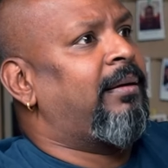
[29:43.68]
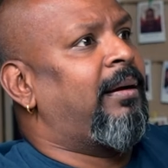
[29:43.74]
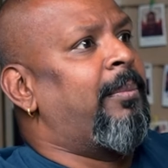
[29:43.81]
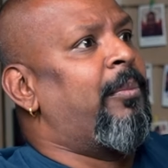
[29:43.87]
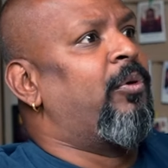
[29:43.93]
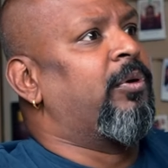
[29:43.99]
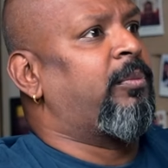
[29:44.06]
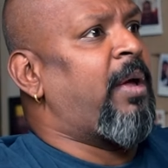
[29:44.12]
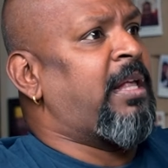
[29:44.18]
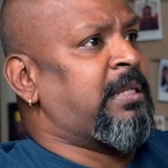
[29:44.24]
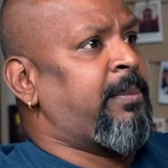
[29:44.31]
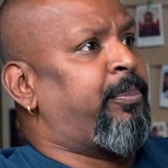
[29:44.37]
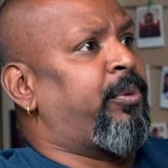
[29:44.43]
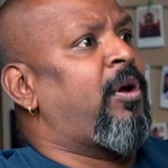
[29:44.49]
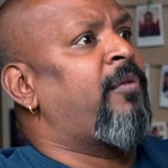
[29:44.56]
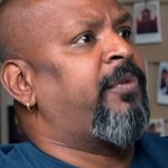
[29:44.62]
amount as a
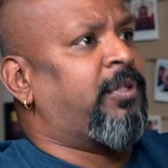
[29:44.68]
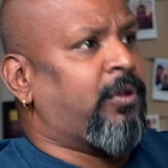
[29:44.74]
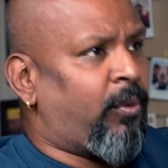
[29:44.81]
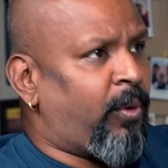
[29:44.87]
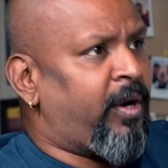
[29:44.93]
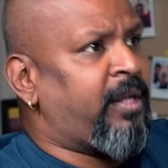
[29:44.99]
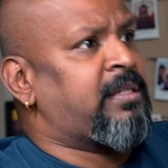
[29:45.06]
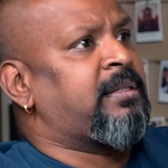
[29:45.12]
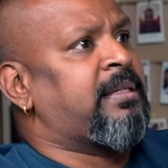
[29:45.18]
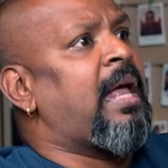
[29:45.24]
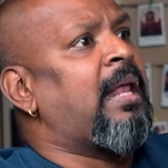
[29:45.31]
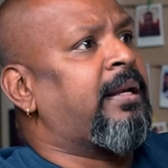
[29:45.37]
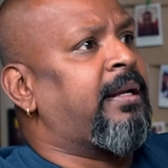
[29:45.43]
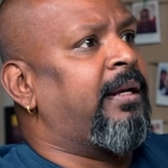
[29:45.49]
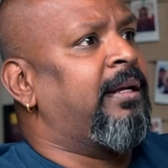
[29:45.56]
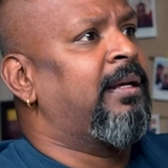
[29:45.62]
profit or as a
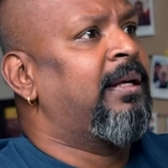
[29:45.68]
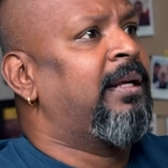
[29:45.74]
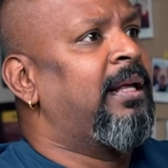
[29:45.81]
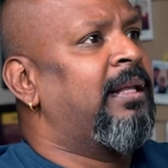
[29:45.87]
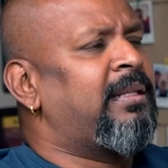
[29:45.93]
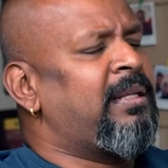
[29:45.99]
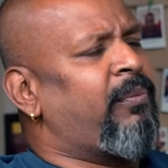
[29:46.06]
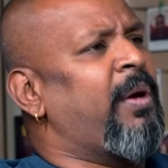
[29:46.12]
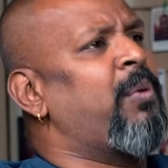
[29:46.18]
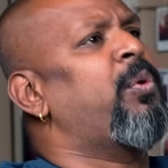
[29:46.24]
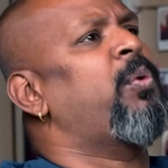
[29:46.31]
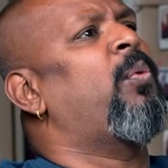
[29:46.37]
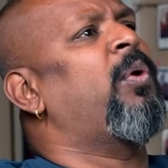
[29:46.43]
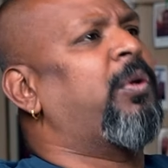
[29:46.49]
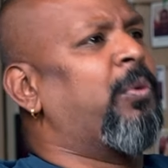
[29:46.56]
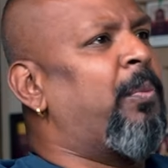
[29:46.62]
salary, then why would you
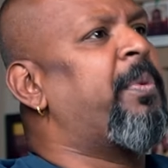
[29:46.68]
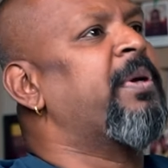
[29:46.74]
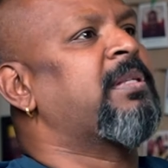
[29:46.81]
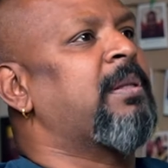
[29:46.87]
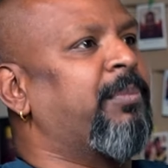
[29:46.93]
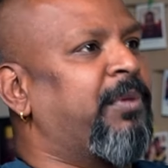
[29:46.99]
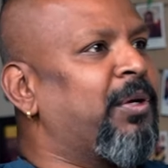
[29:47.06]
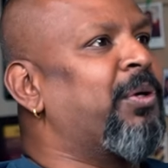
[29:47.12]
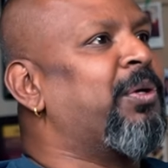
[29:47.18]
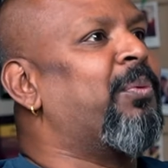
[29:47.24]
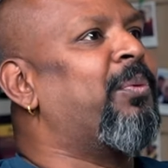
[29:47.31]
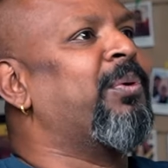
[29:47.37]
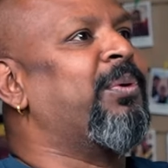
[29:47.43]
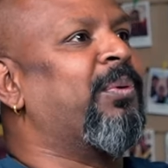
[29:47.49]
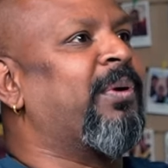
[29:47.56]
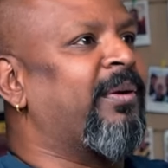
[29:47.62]
want to open something on your
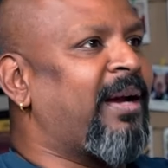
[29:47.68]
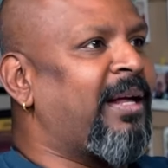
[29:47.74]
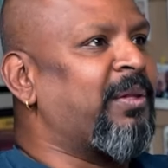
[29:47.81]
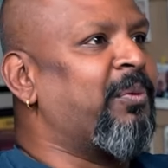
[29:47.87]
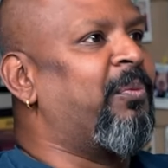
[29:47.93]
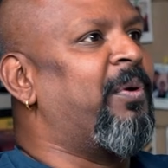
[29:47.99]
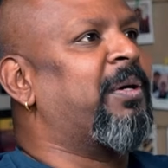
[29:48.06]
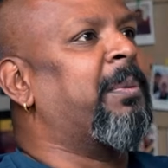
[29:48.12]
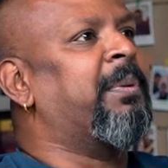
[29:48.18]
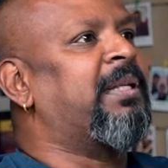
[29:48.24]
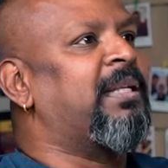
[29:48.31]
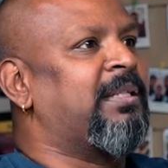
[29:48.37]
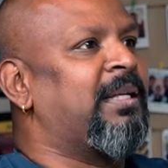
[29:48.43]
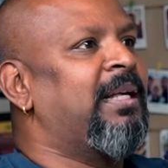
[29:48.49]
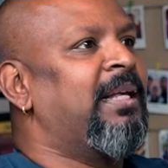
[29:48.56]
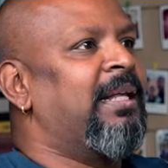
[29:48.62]
own? You could rather work with
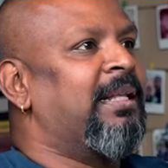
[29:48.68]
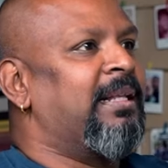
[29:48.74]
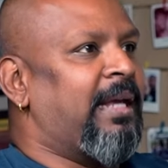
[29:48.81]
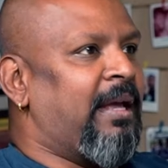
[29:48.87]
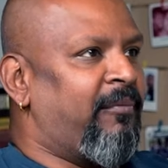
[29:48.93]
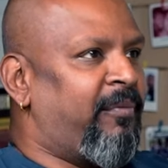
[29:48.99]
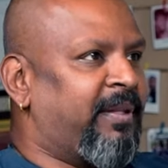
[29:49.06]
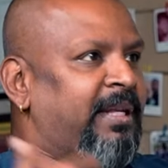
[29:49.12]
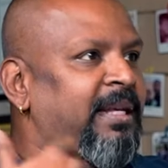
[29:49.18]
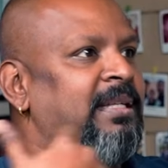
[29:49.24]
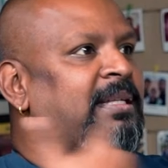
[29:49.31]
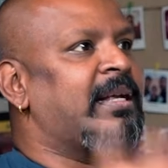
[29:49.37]
us. Everything is